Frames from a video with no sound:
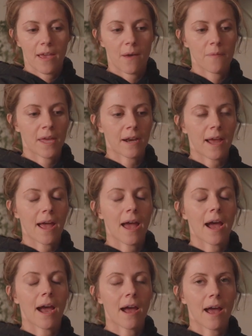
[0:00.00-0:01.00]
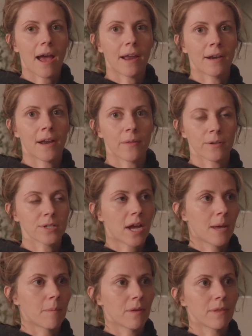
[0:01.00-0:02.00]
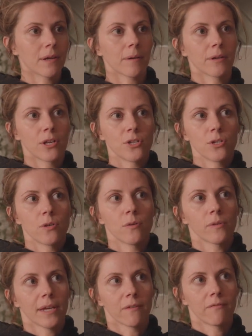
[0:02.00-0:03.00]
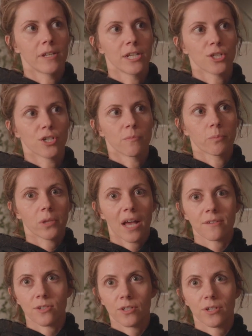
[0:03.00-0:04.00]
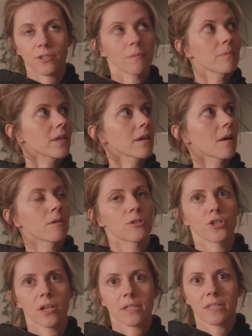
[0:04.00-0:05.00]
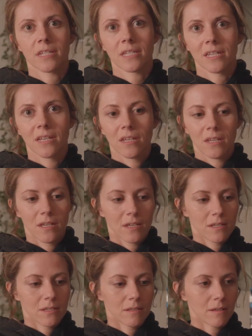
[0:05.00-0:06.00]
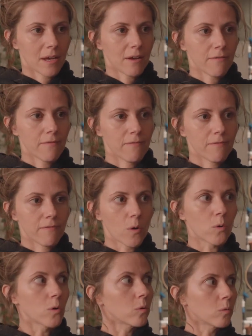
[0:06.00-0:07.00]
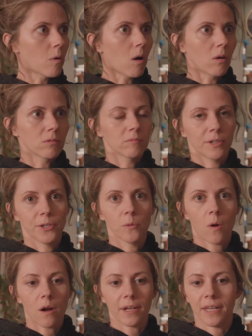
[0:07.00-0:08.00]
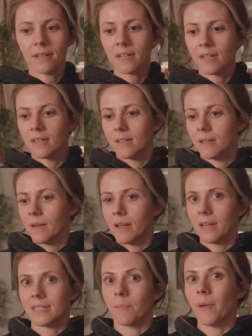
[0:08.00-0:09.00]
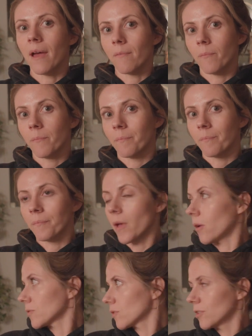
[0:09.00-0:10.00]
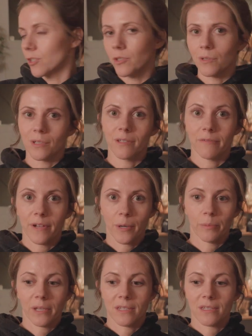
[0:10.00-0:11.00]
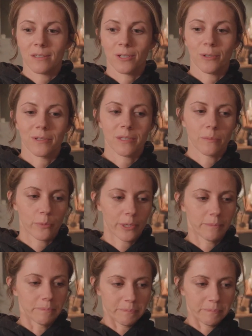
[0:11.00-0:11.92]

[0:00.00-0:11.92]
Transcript: And then at another time, I think I'm gonna do like a Venetian plaster or something on just this uh, focal wall when you walk in, because I'm also going to do it to the fireplace too at some point.